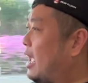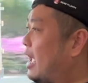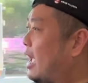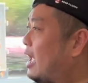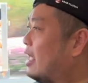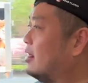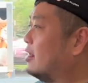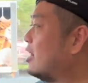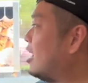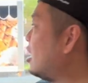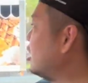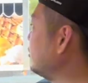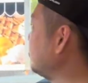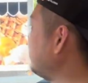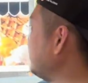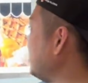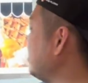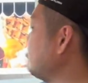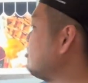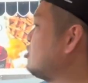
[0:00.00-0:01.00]
and the
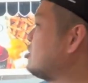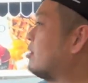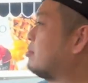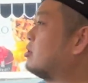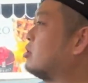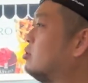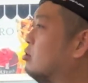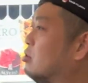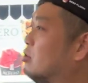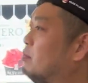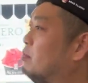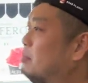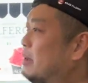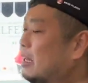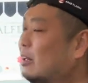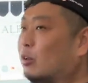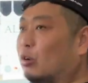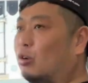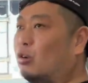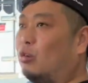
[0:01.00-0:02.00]
RPM drops to
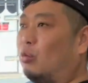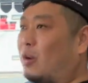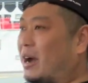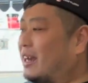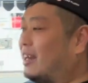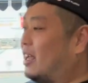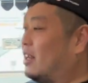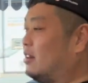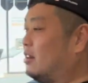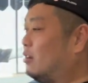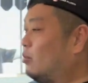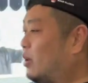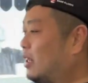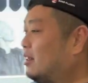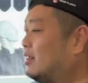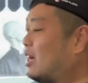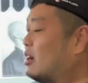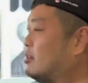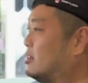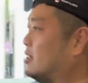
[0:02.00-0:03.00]
below
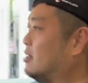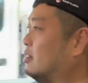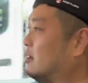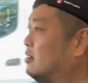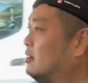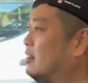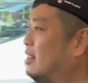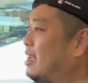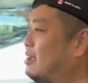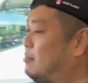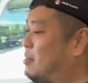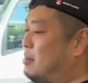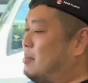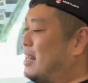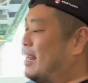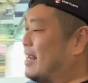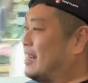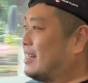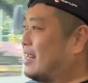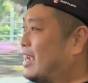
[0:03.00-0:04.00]
1000, like maybe
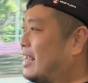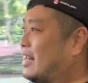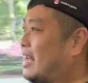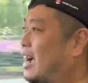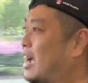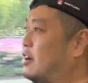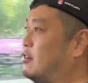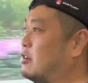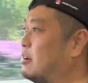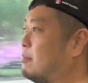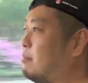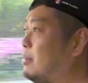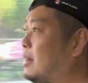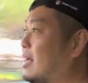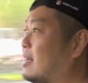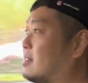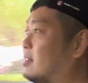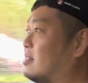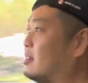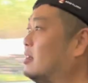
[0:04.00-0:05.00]
like 900
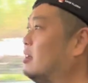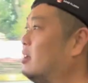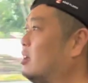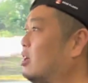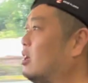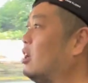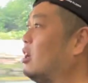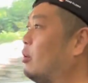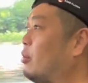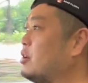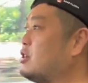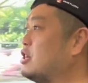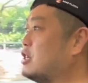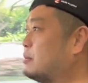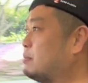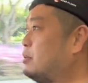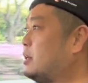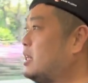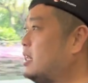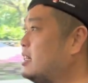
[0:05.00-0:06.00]
plus, which is
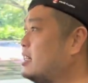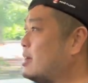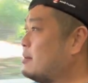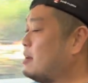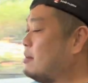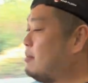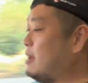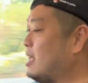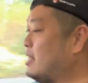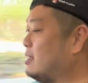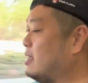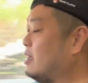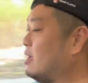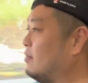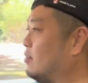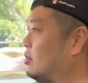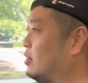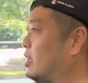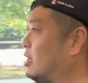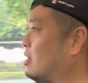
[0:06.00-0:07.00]
pretty damn amazing
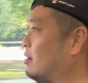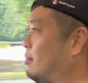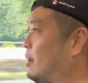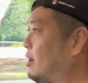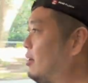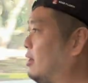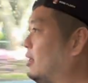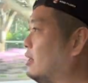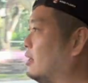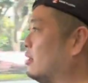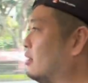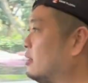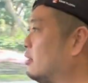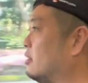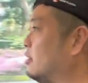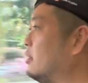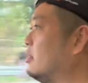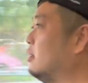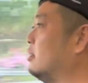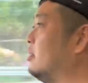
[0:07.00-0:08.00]
if you think about it.
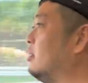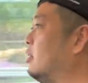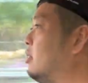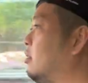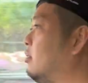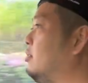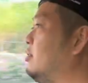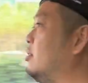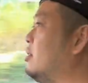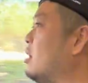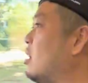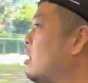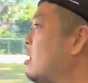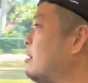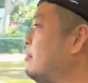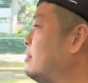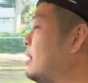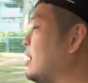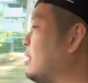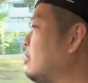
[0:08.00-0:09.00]
Oh no,
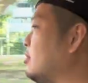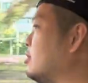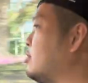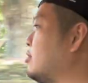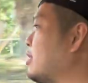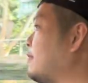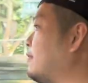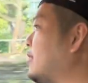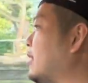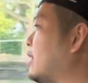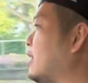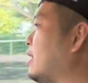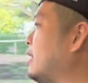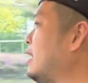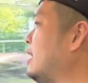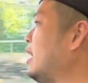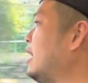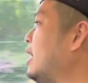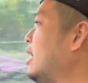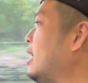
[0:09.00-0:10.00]
I'm running into traffic
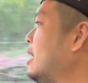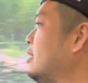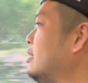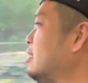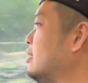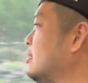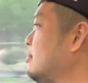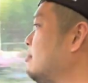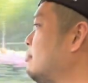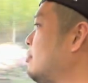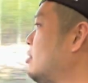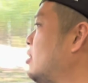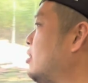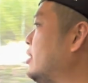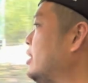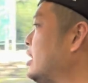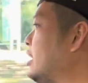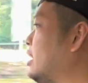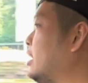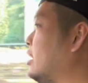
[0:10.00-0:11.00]
again in the
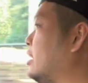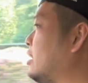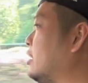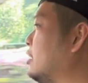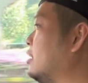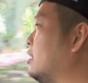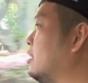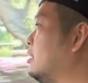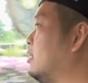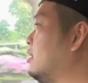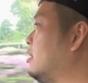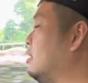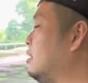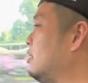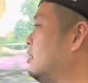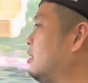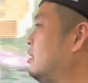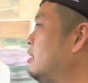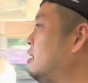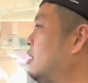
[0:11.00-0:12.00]

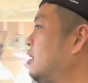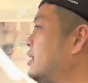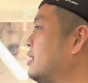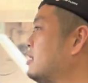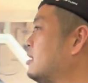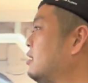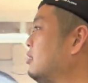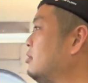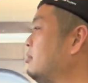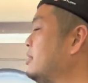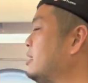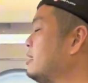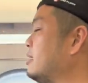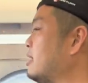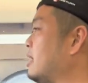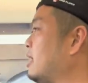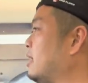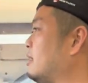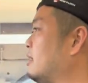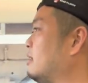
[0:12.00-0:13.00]
morning. Oh, that's a little bit
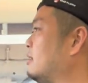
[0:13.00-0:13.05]
sad.